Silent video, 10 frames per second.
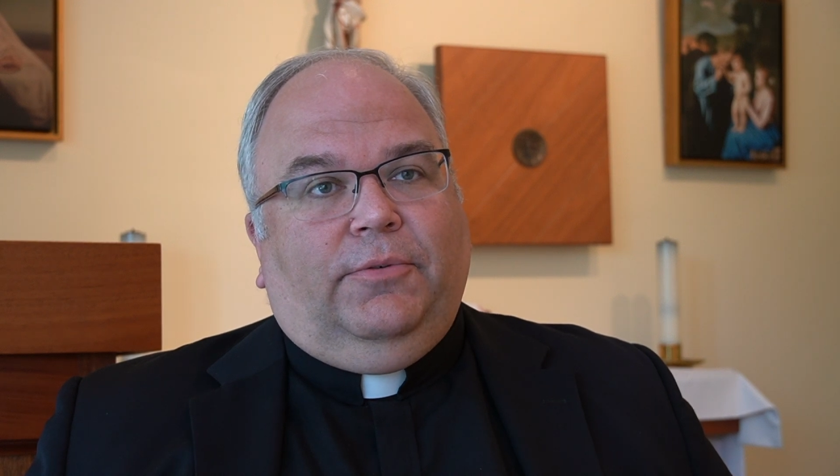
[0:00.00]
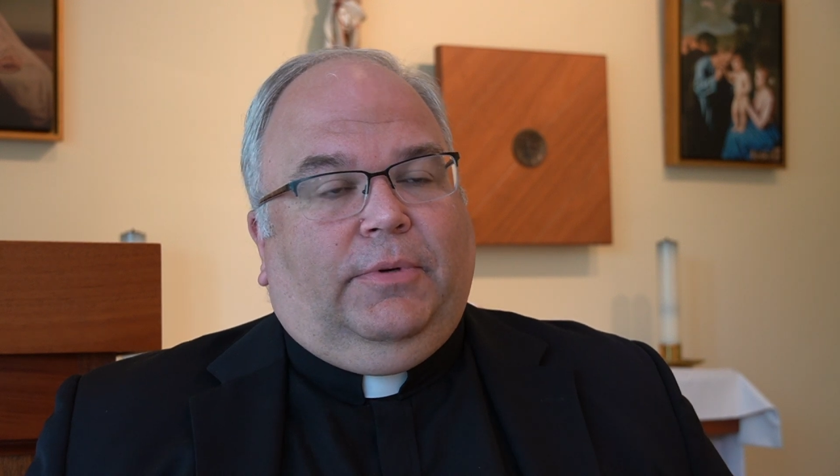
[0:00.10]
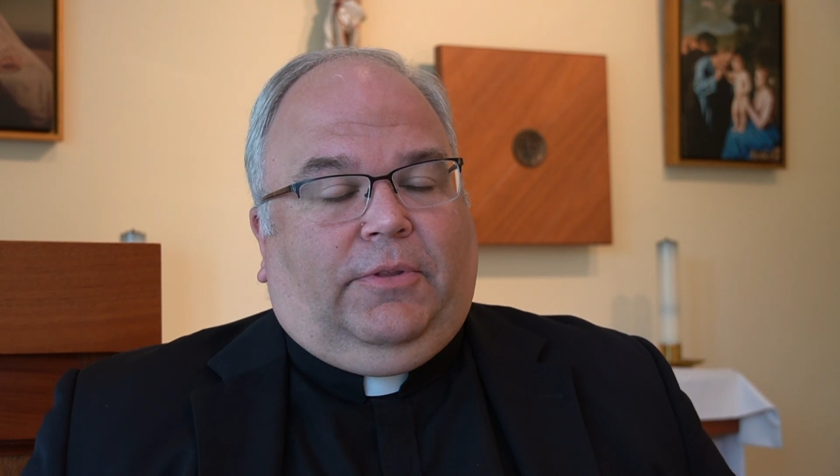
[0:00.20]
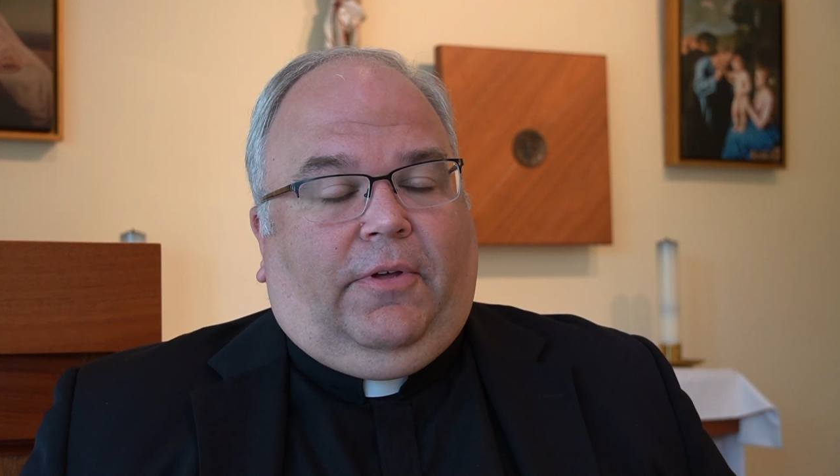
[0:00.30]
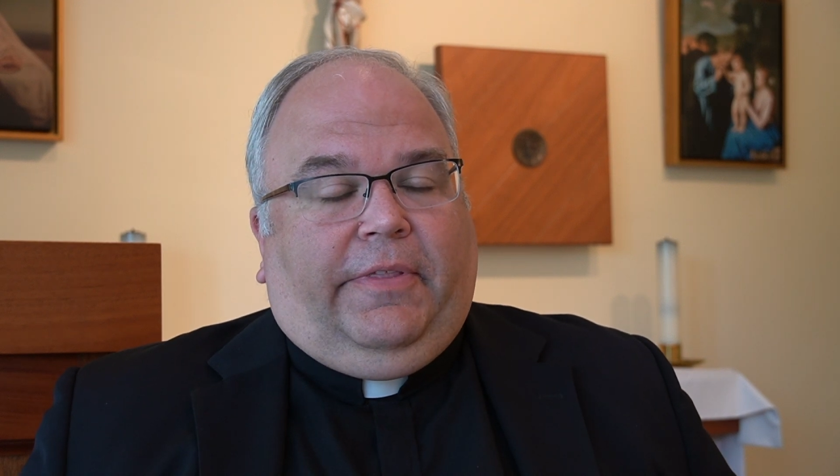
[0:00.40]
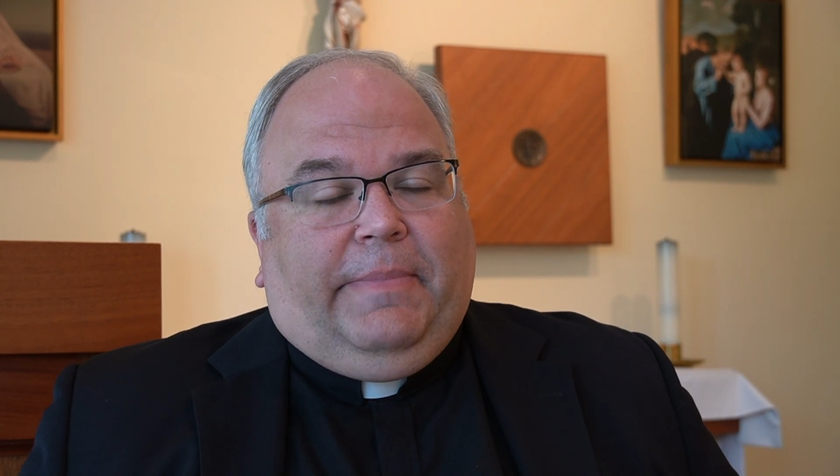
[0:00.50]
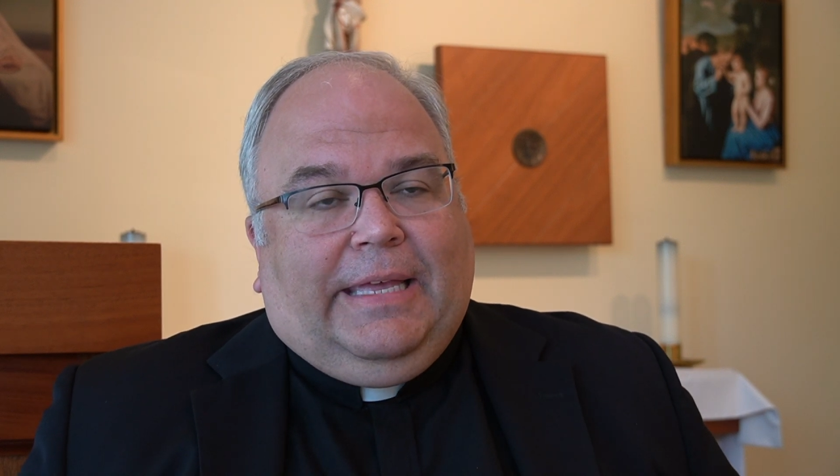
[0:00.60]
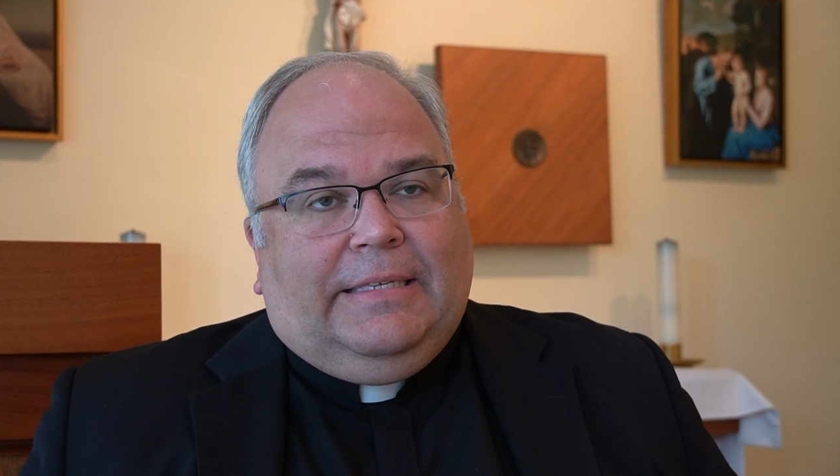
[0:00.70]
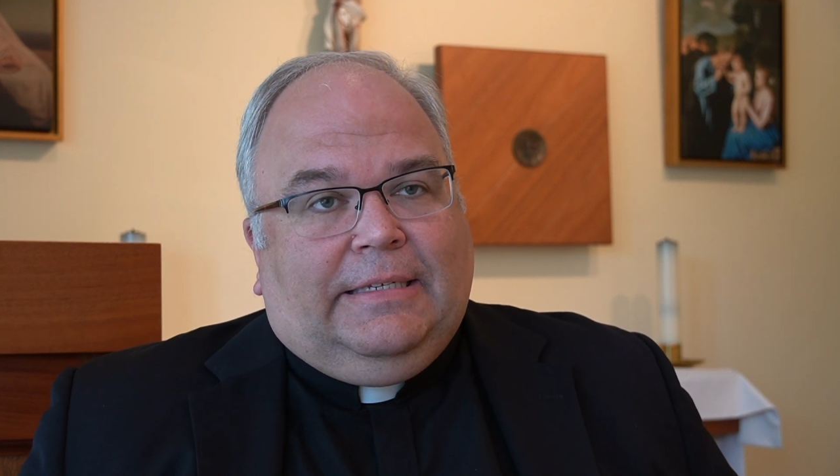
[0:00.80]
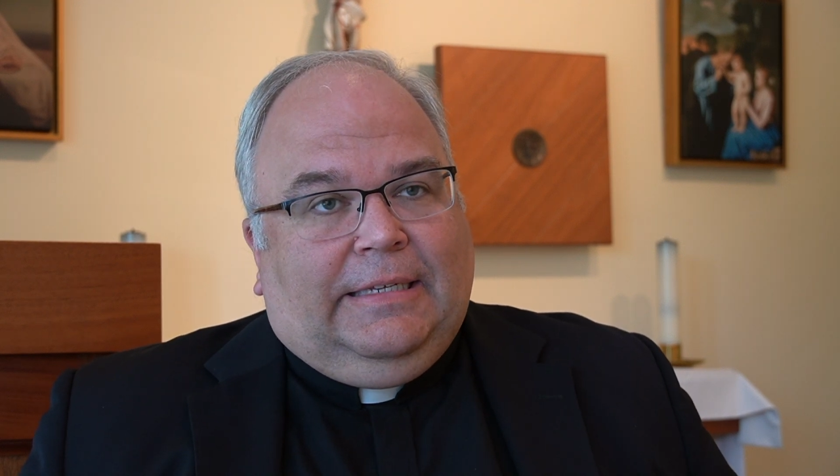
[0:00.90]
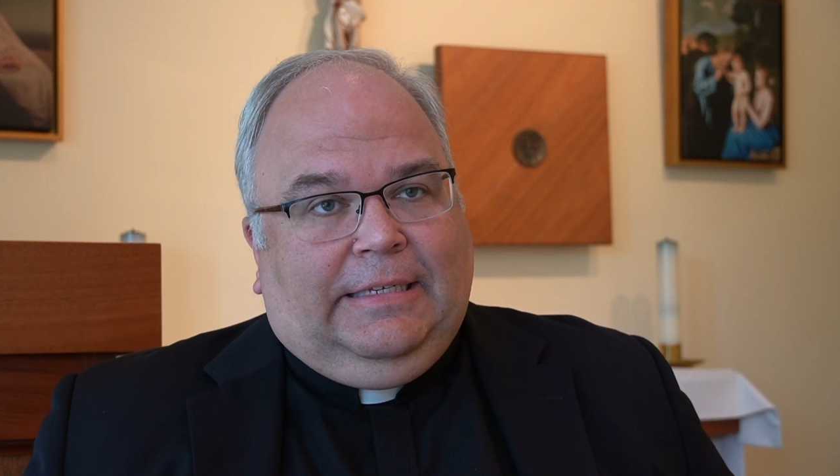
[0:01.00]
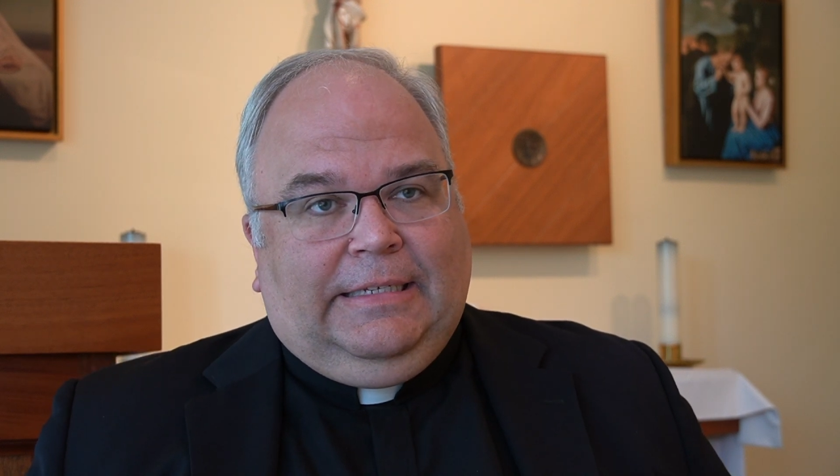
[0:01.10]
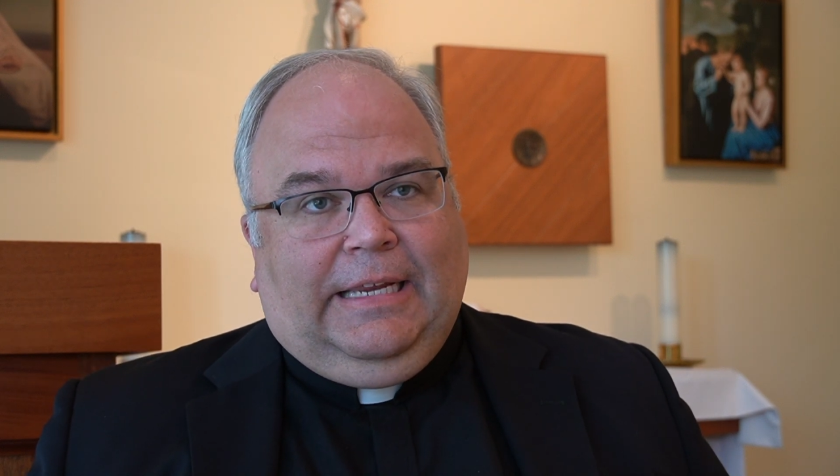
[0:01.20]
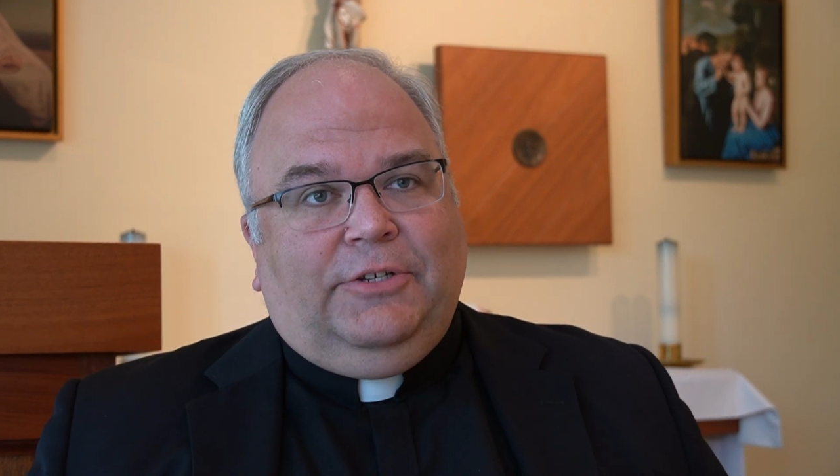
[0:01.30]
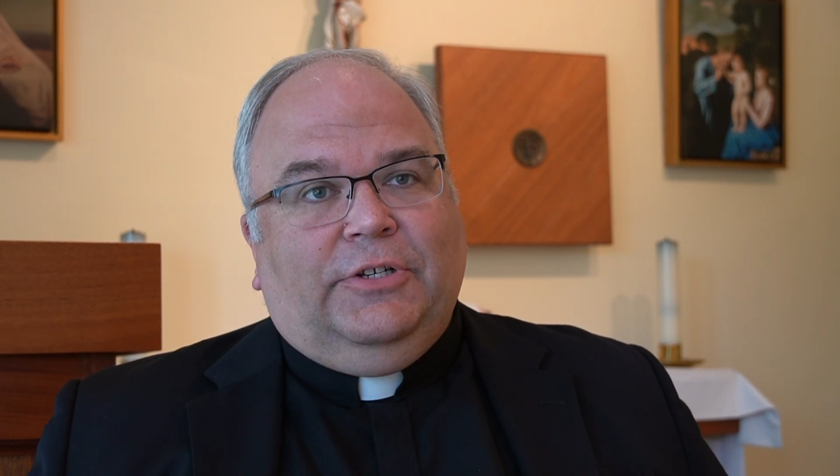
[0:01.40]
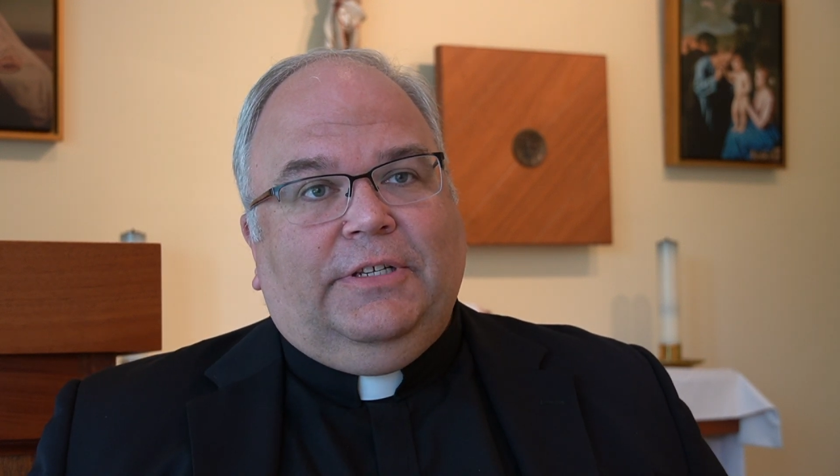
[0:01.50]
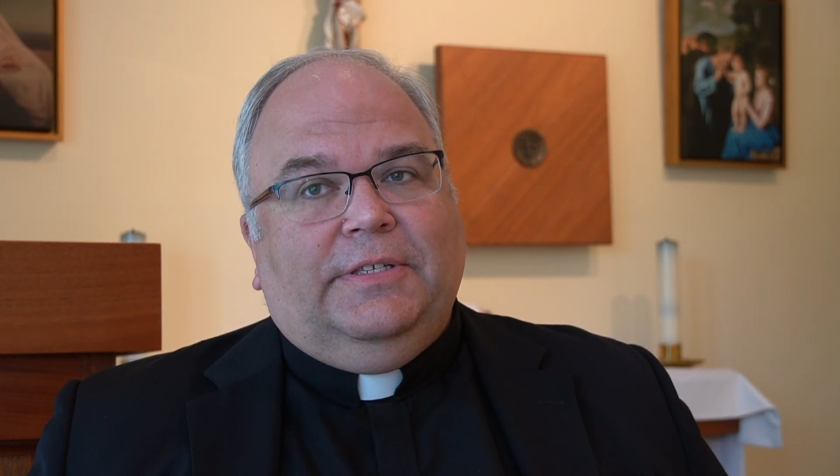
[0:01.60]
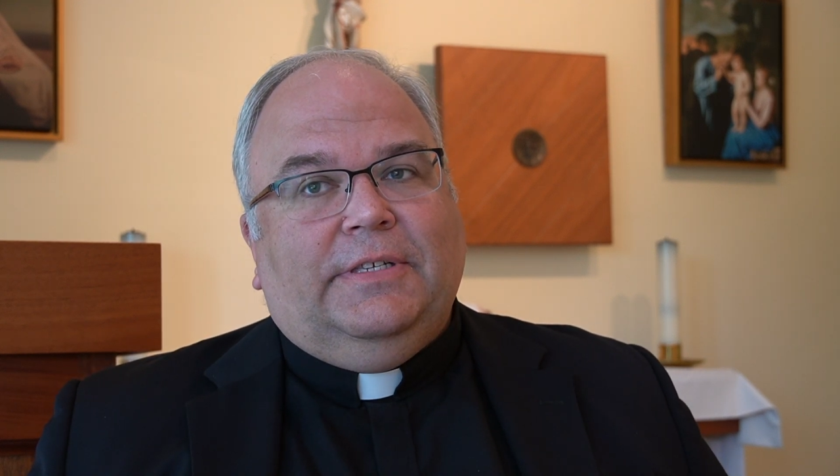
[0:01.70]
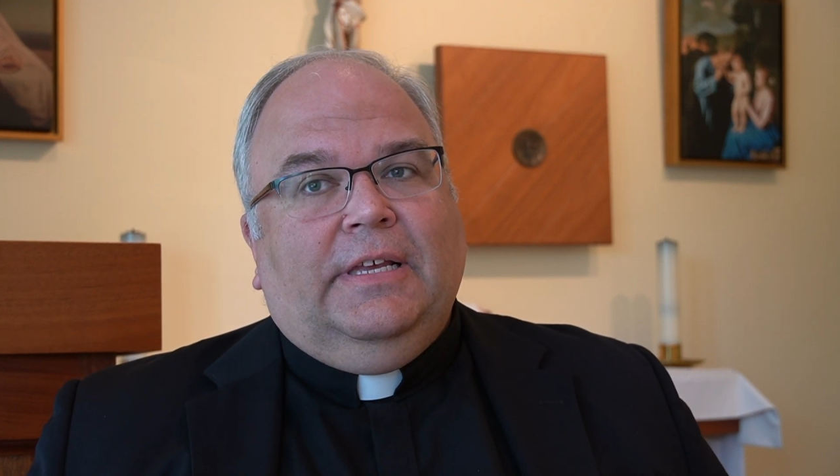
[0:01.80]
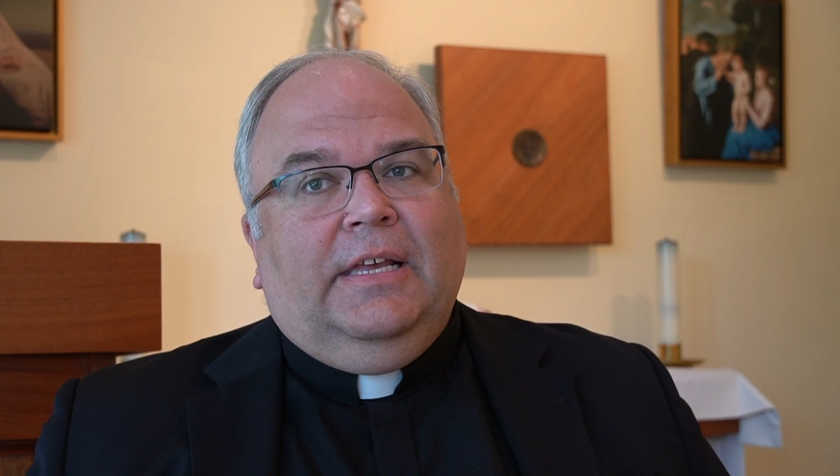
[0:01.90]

with all the best intentions.